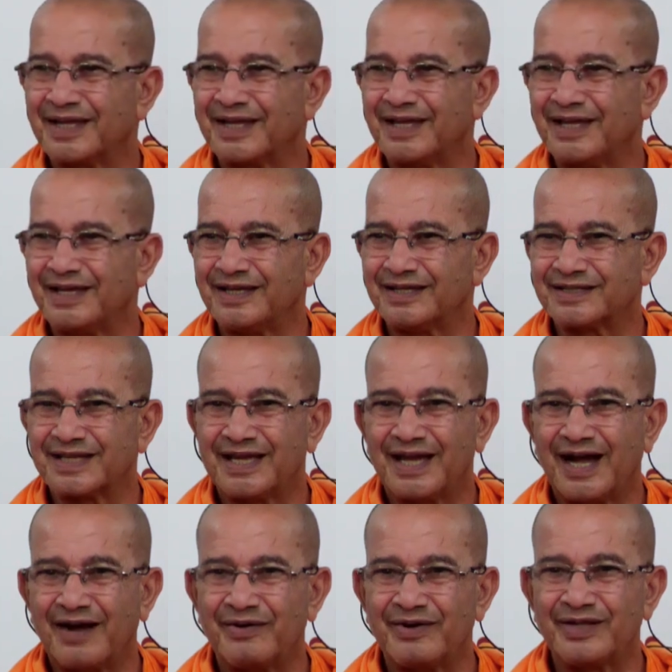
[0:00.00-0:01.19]
He is
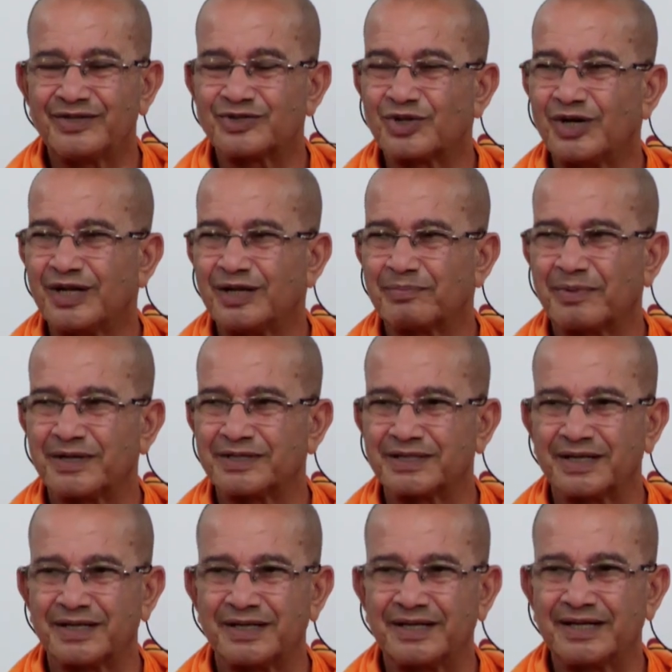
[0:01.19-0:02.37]
our historic
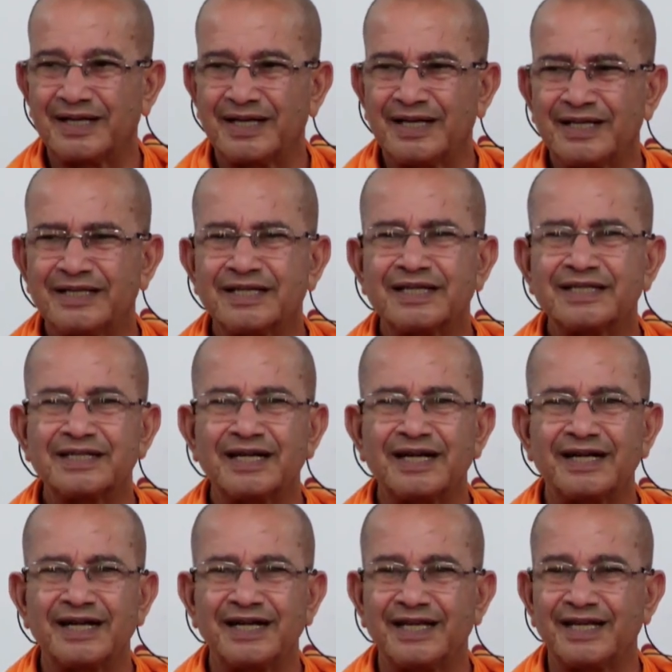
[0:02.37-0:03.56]
person, just
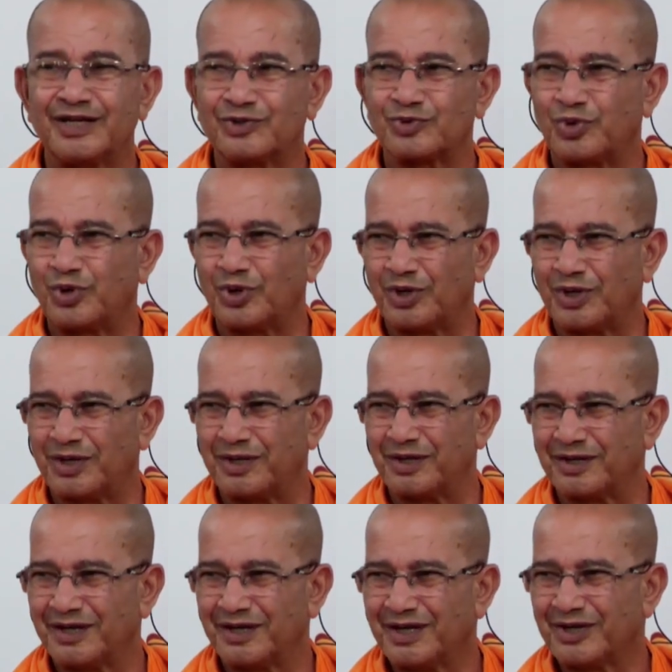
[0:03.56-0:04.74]
100 years old,
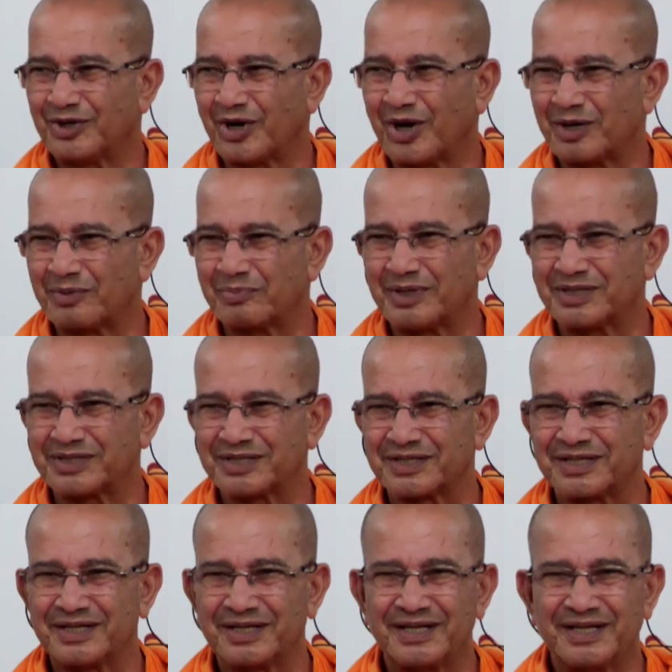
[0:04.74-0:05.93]
not much.
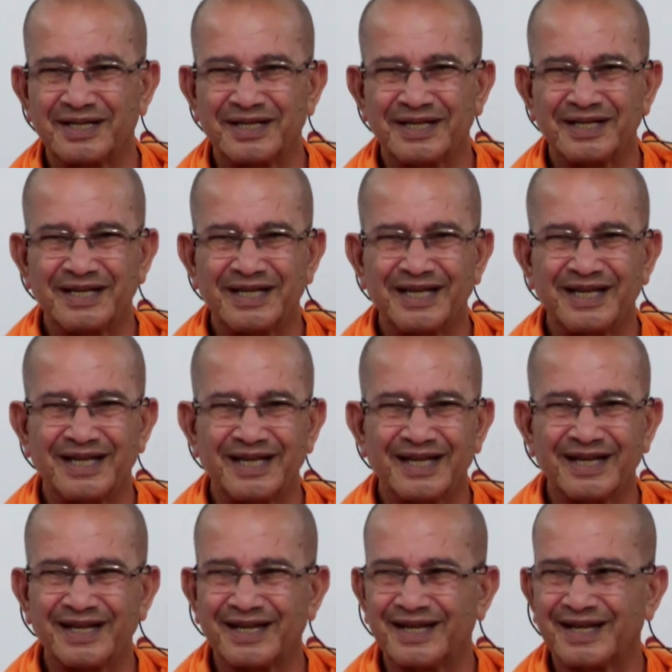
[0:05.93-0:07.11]

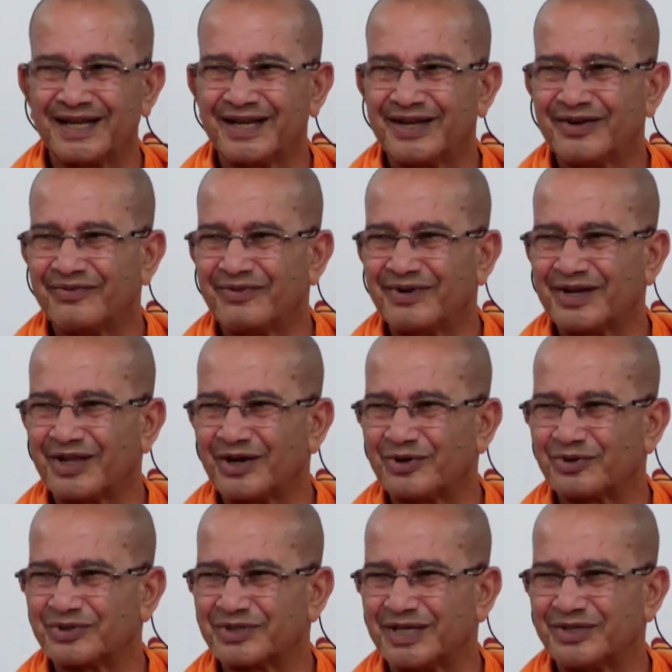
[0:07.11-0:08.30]
One or
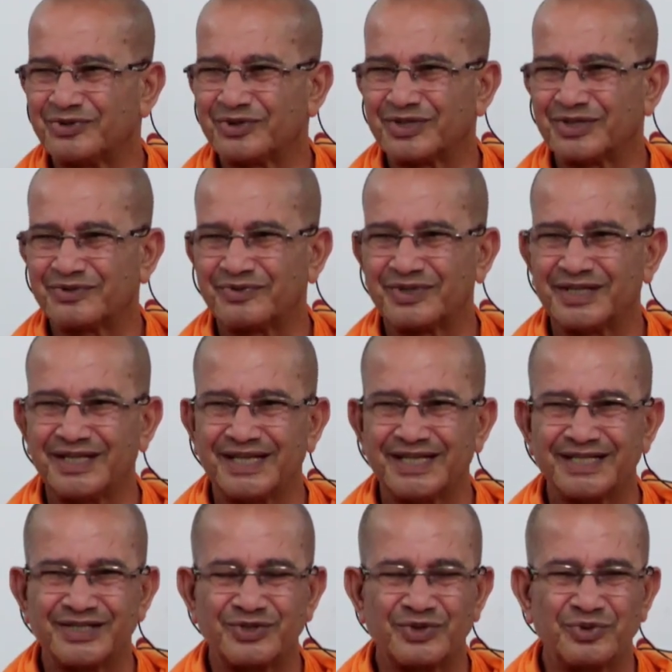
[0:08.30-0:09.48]
two centuries, within
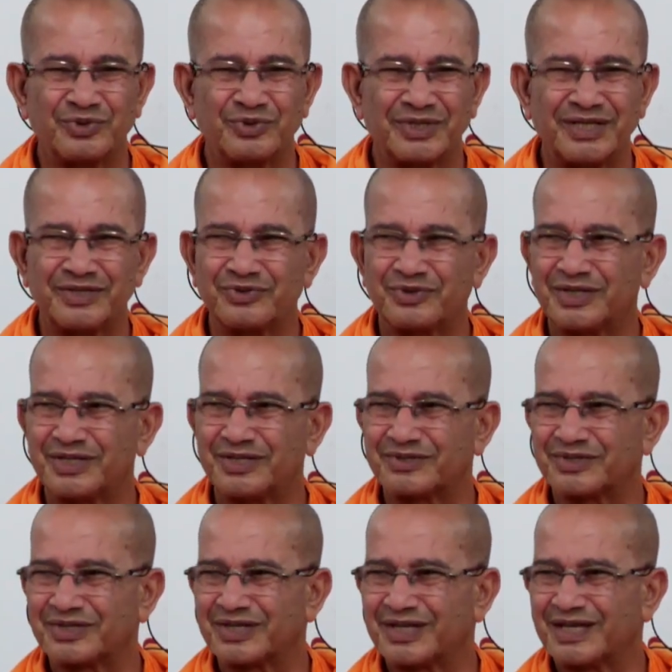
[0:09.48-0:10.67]
two
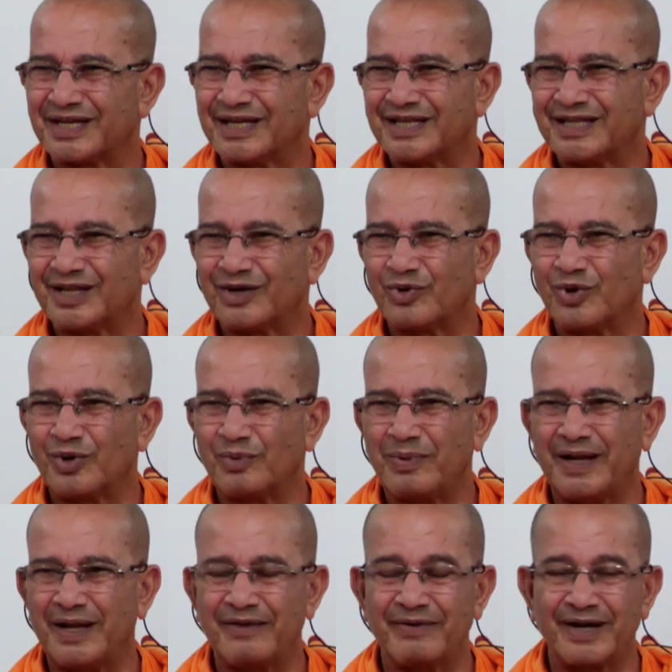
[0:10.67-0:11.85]
centuries, the whole
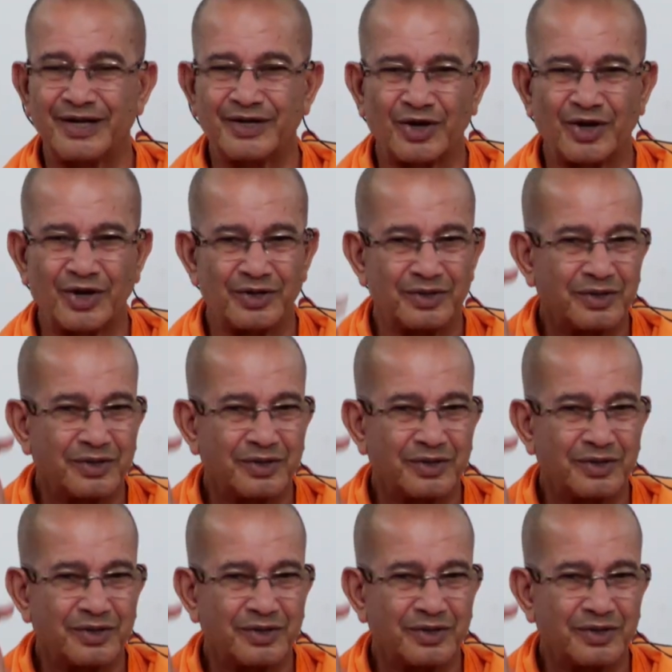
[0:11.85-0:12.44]
play went on.